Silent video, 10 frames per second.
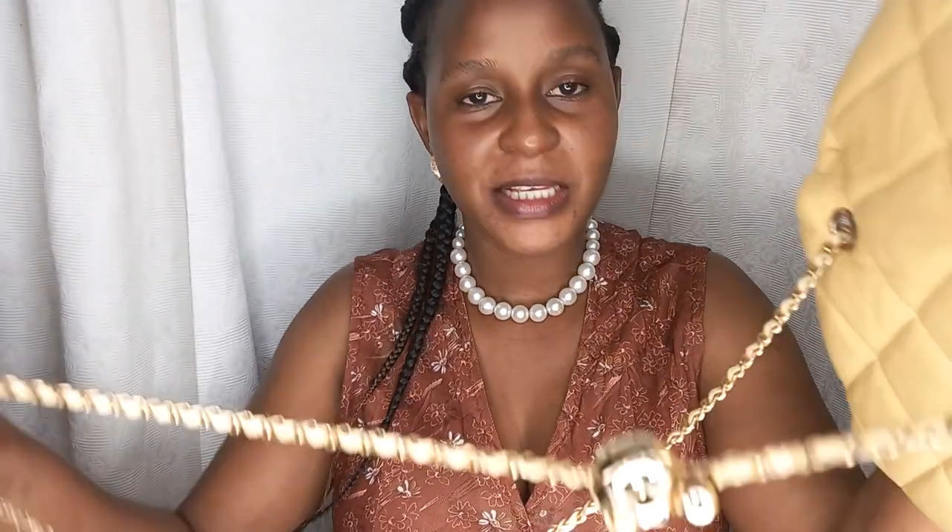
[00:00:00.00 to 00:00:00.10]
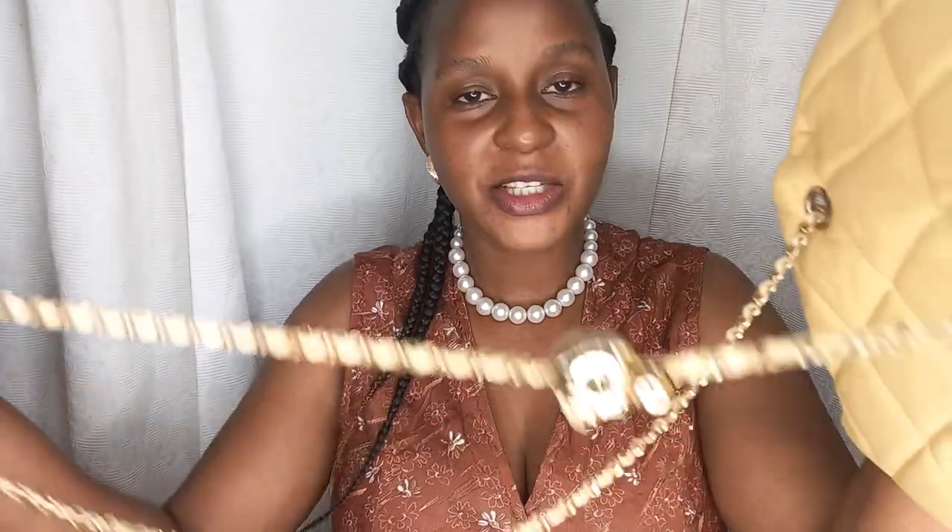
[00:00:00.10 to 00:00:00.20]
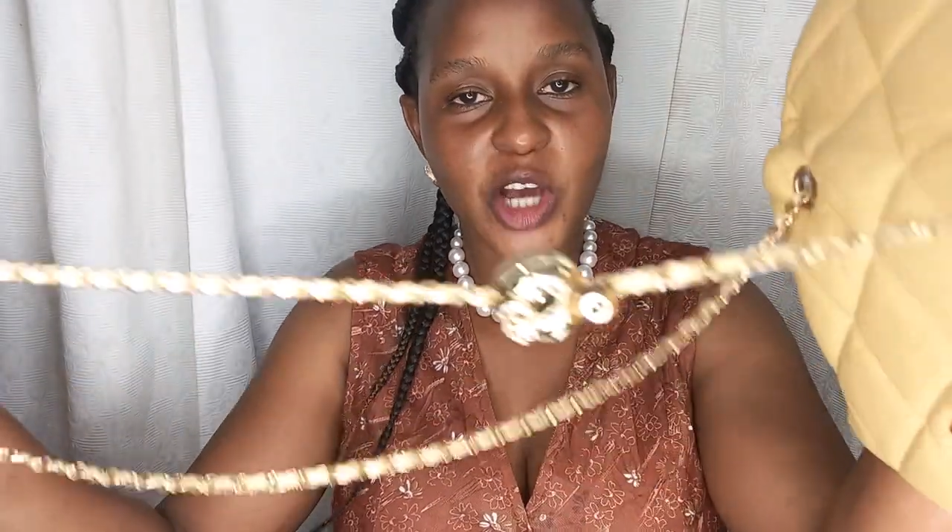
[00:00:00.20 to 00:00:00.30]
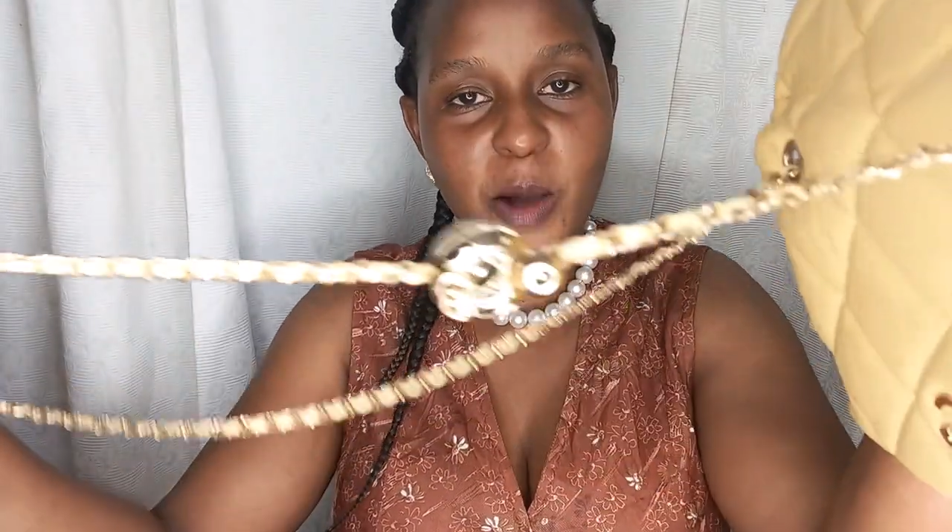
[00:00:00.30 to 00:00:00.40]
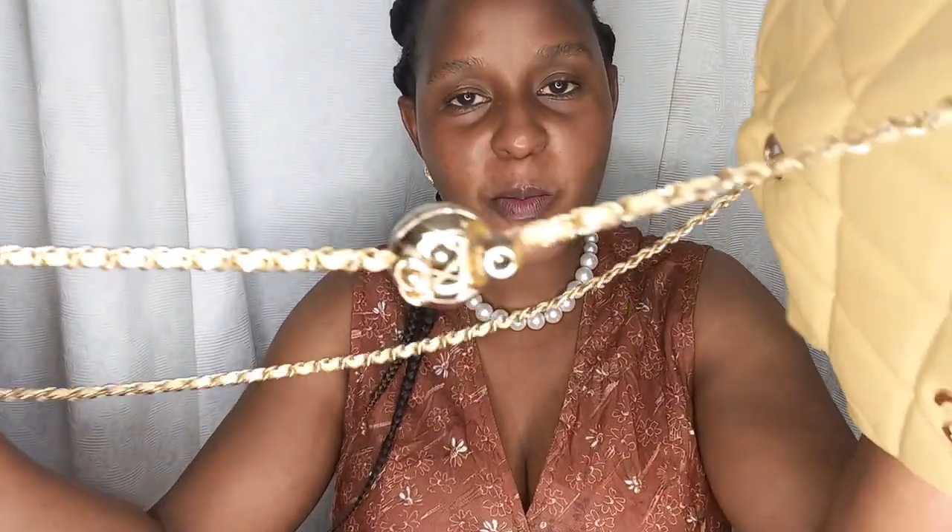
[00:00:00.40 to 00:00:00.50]

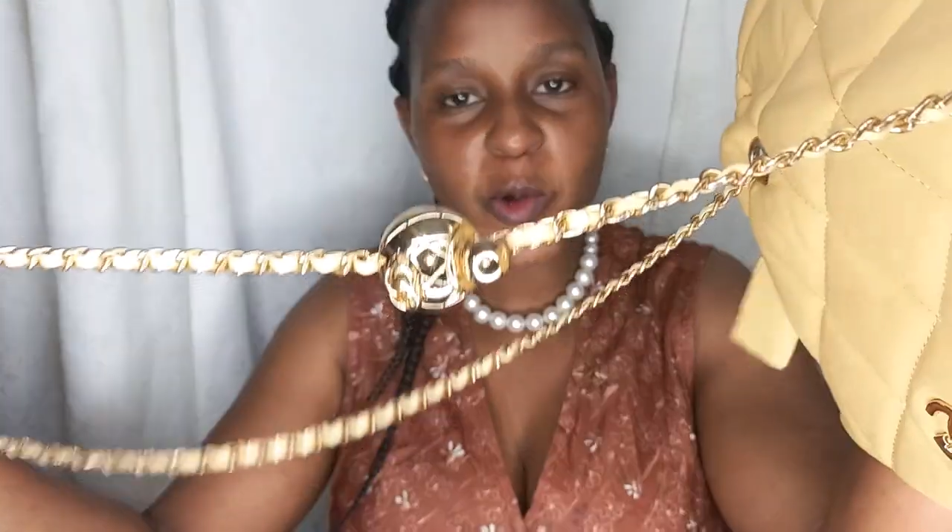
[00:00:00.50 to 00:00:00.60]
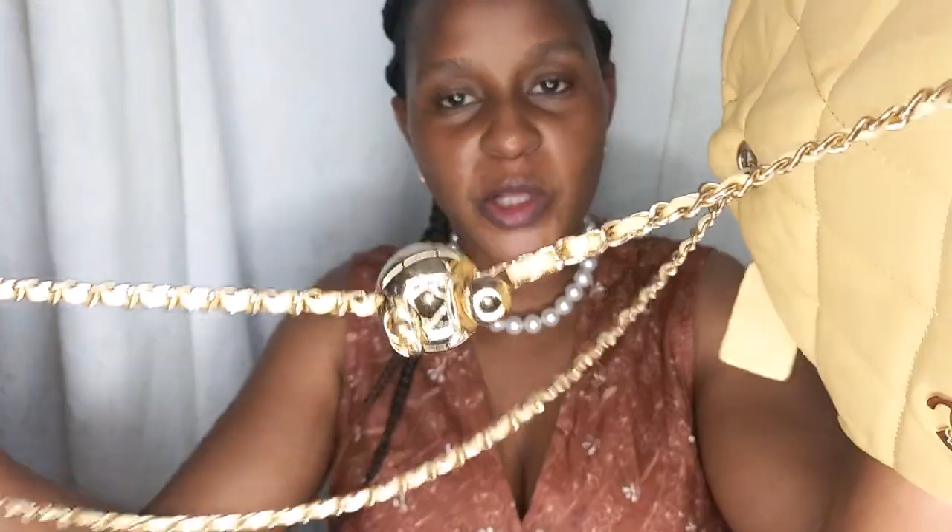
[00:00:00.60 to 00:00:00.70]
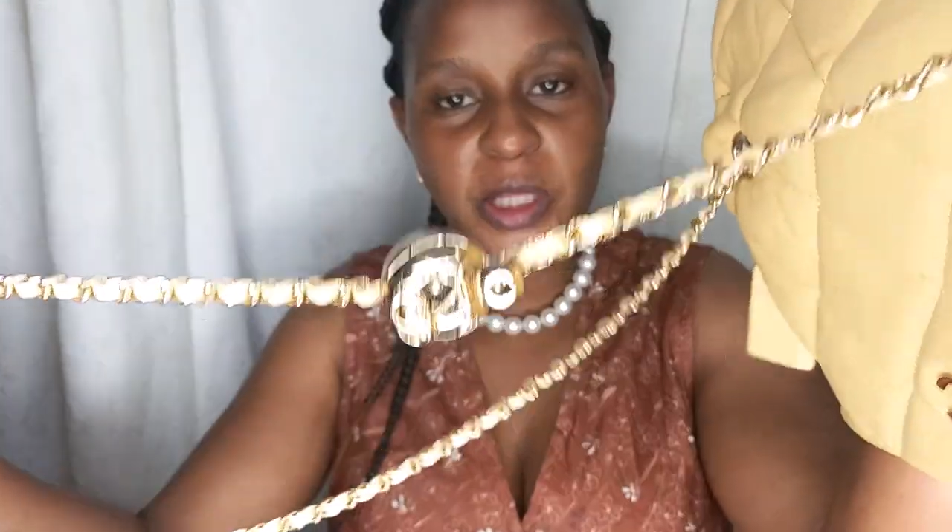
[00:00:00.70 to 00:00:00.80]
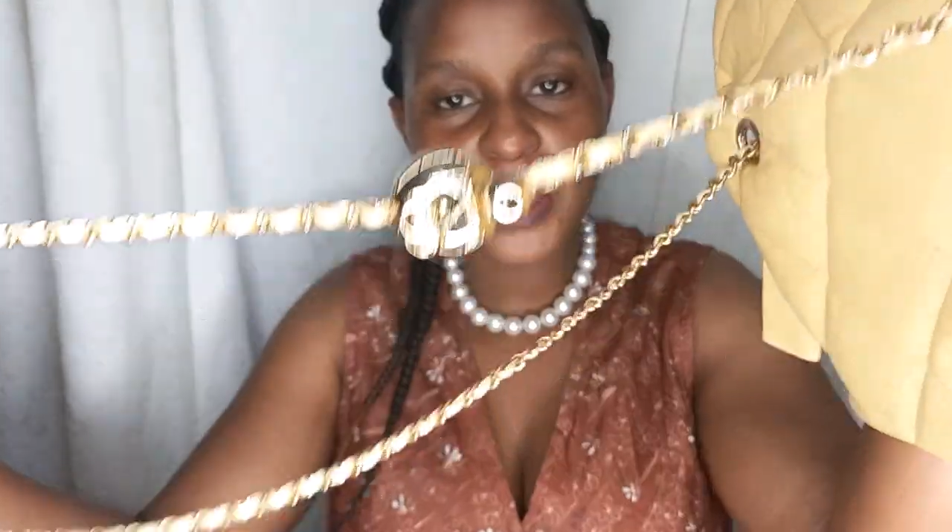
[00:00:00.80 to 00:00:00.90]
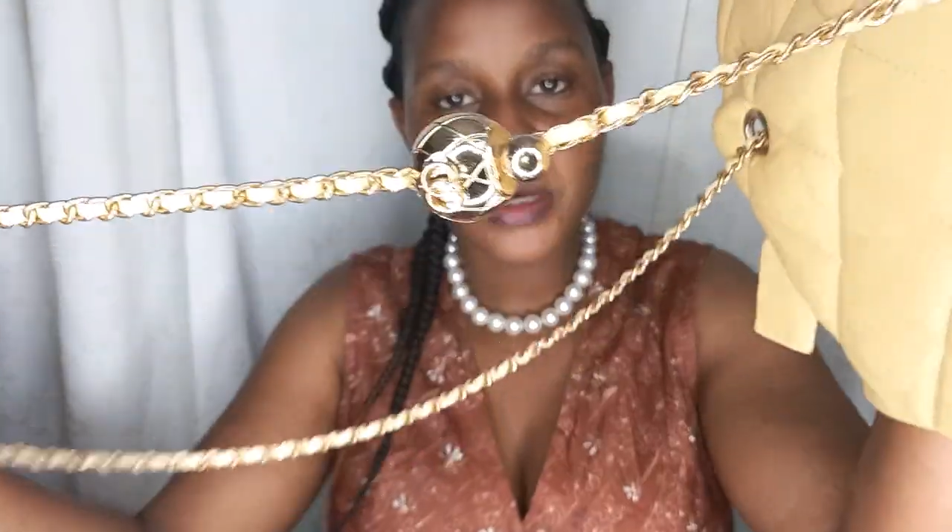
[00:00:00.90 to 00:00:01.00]
charm
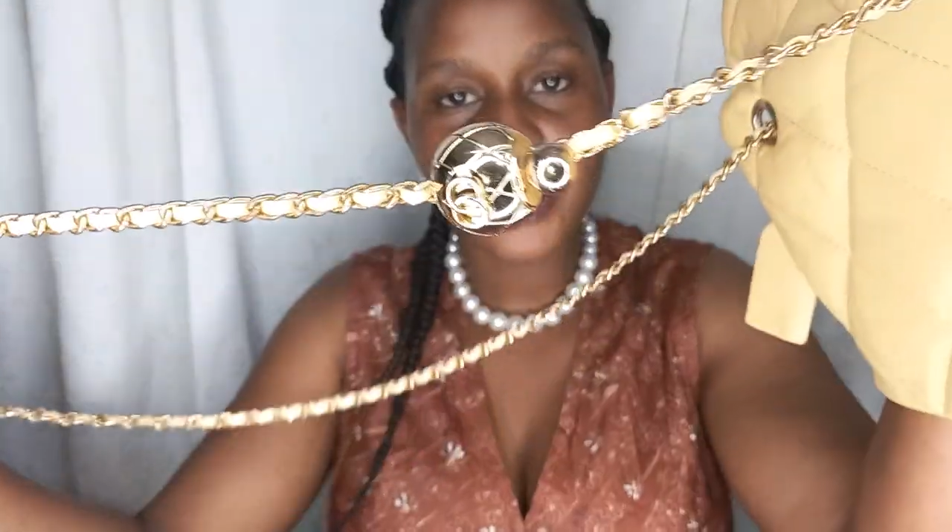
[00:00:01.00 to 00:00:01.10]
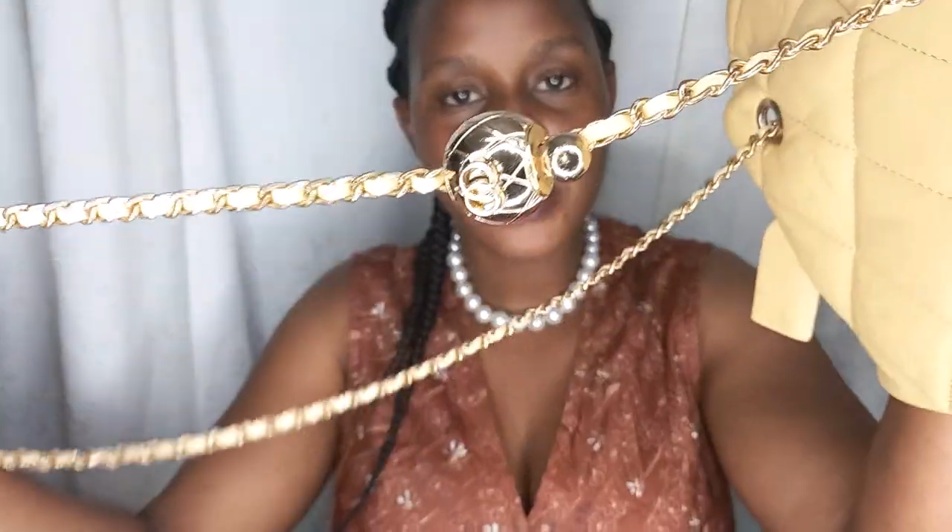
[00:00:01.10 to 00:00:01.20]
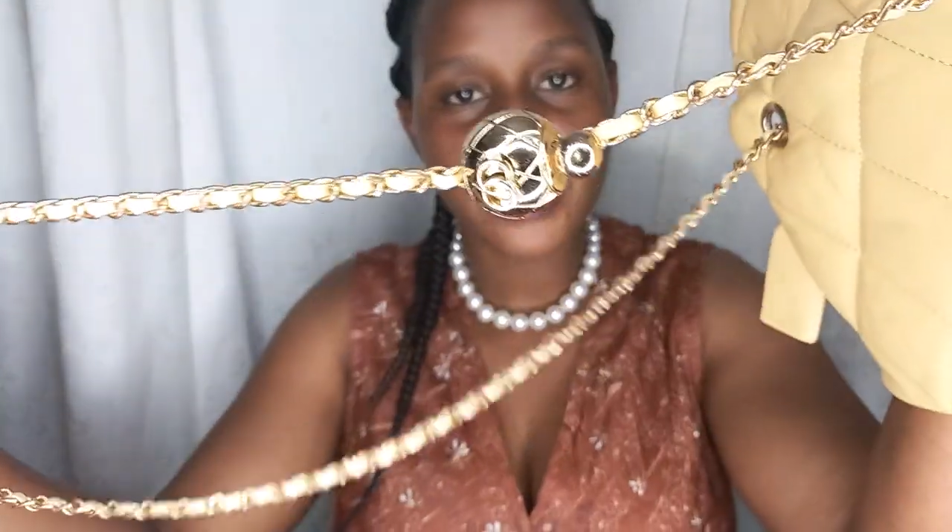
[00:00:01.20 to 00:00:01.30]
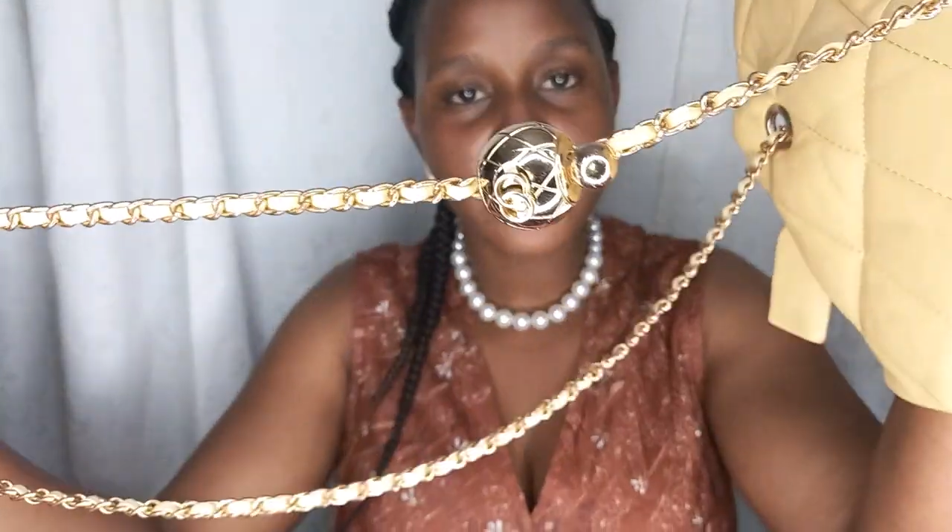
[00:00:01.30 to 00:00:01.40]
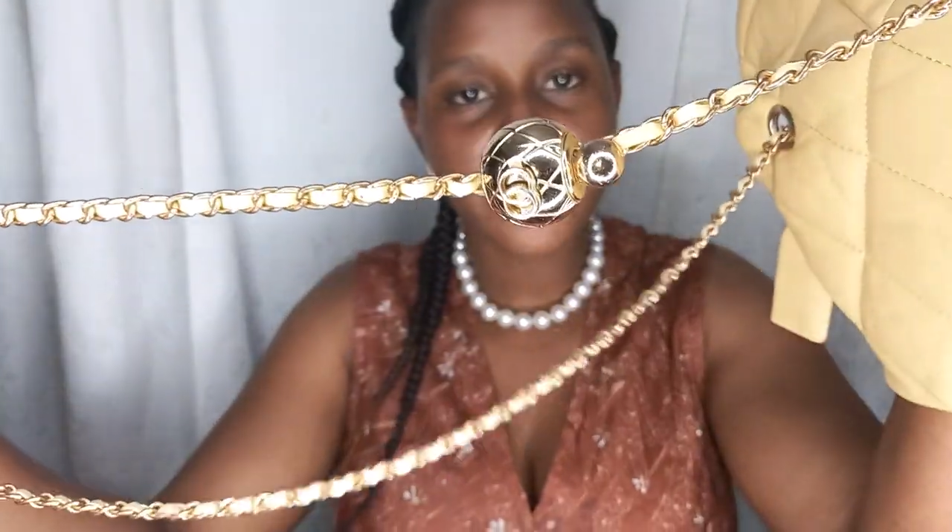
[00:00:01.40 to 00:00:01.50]
on
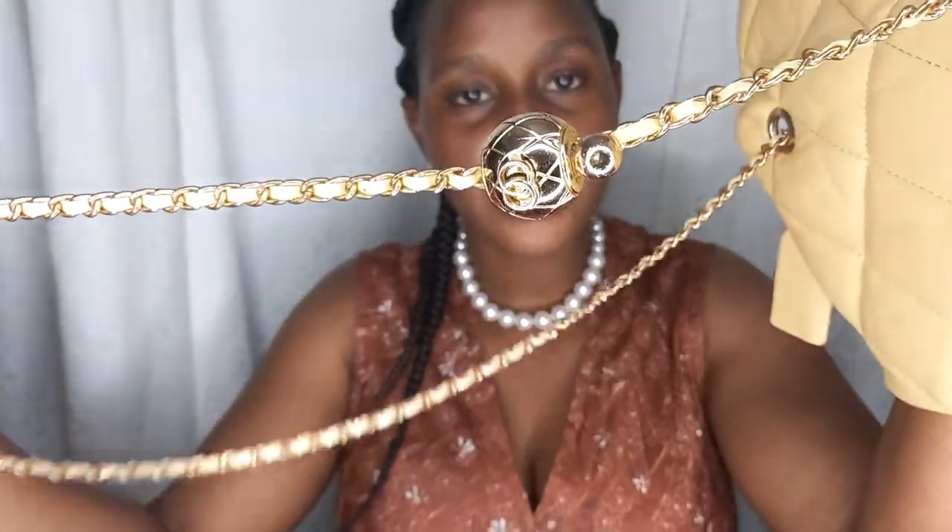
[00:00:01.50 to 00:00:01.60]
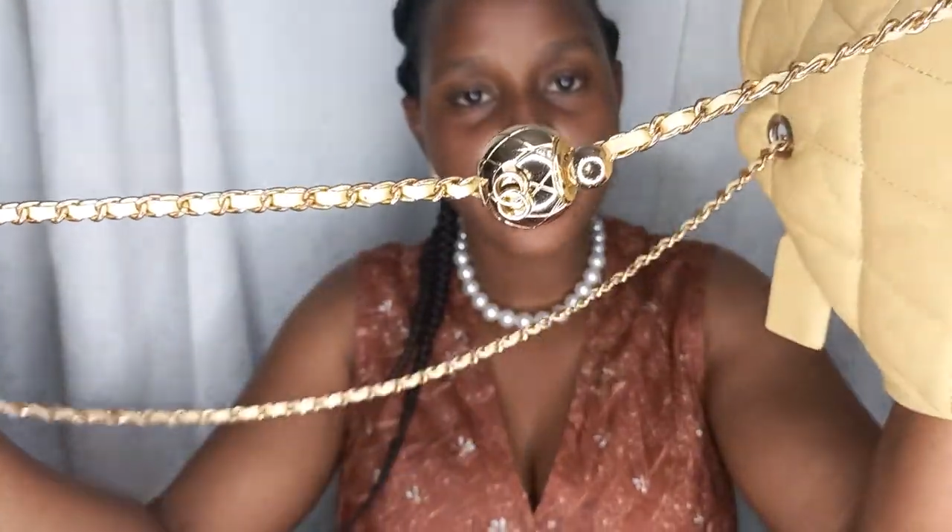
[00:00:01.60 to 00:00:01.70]
the